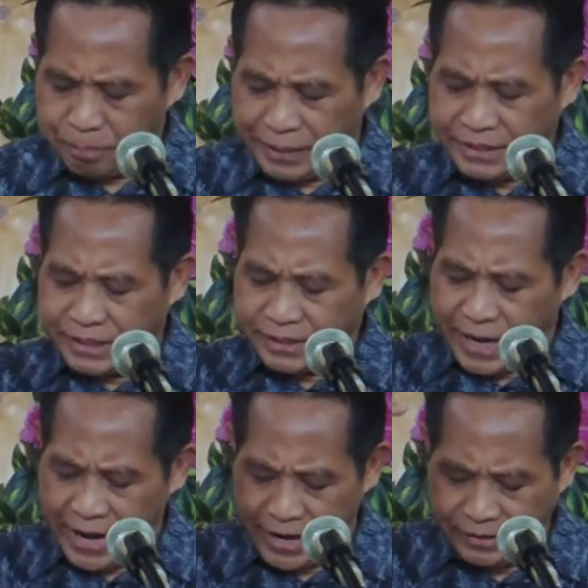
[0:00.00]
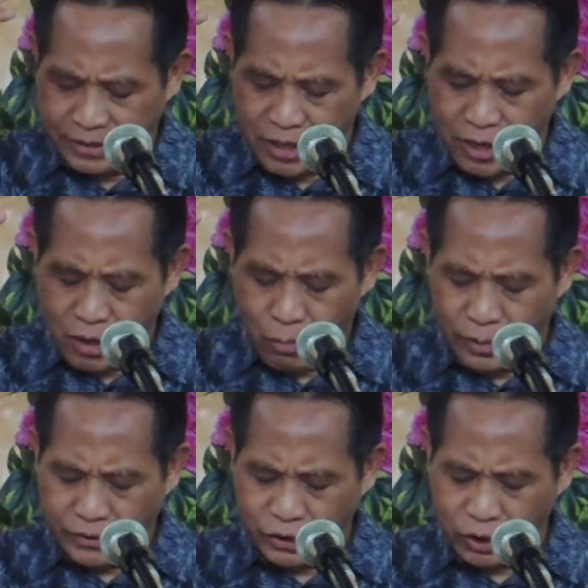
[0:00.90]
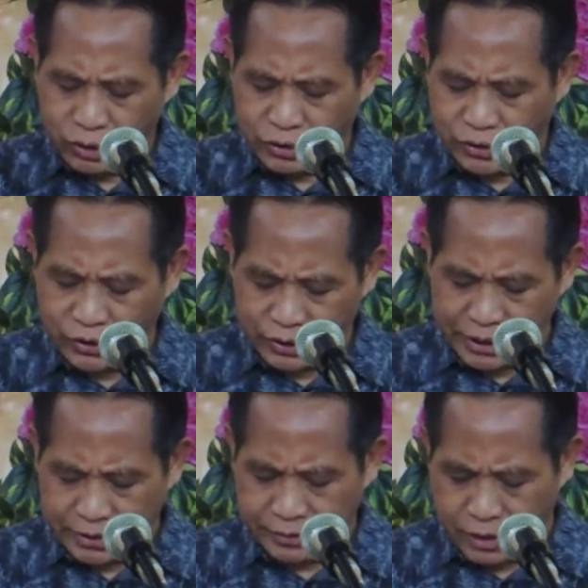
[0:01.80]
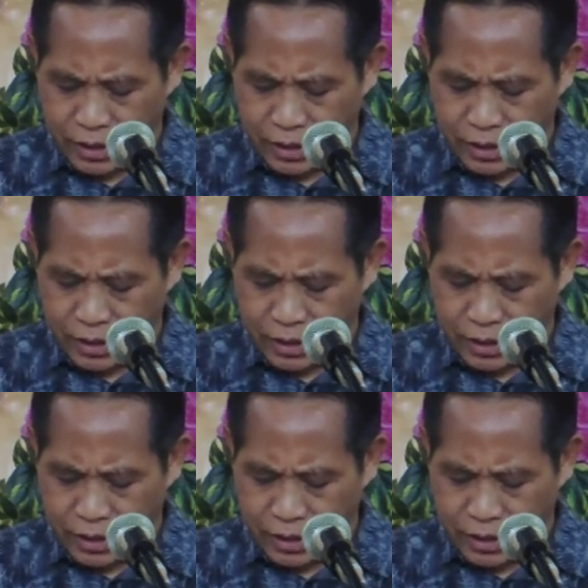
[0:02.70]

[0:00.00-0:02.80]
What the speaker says: beat his head with sticks,